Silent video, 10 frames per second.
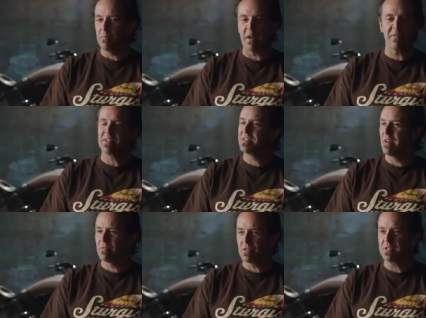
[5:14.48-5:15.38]
Matter of fact, it's
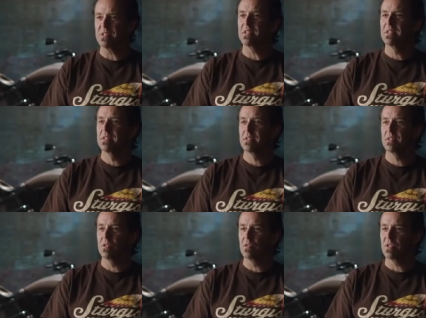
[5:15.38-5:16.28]
never easy.
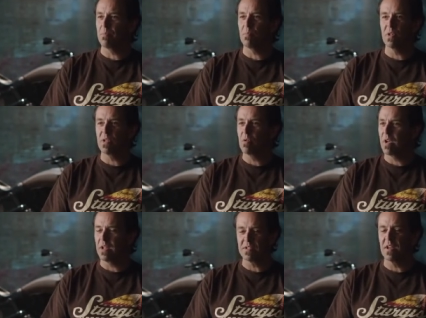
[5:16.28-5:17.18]
To do something really
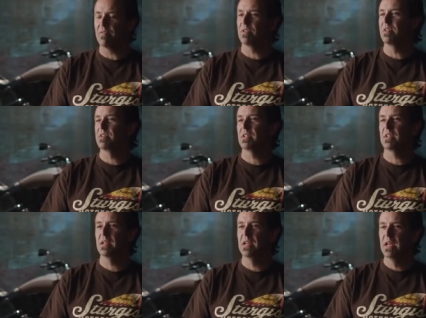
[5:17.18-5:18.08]
great, it's never easy.
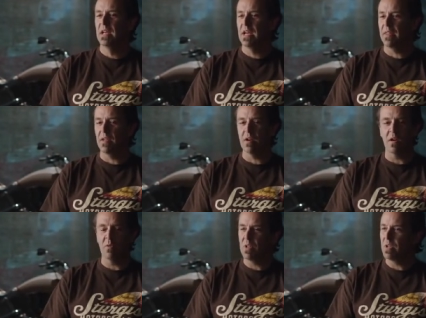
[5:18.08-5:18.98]
And they're
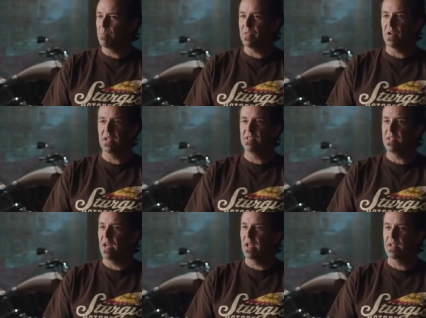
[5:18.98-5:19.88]
all willing to put their heads
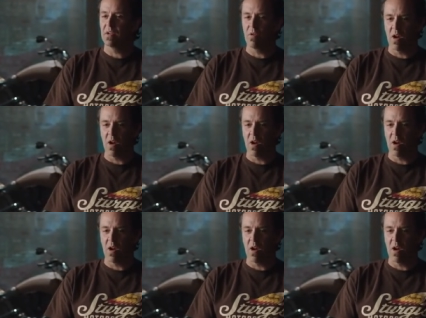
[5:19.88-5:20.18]
down and